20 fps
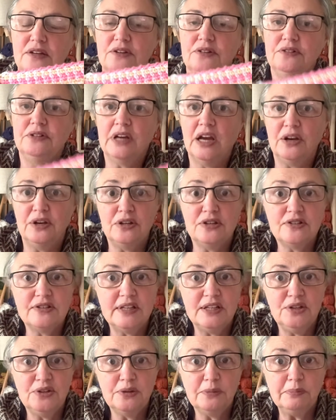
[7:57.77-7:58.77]
you'll notice
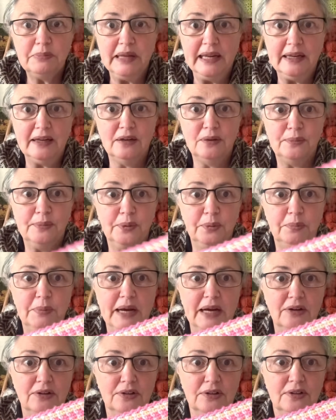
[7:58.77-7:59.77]
that your blanket will
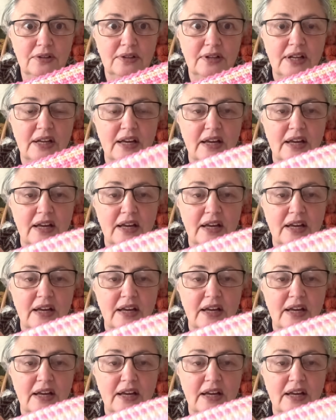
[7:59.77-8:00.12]
buckle.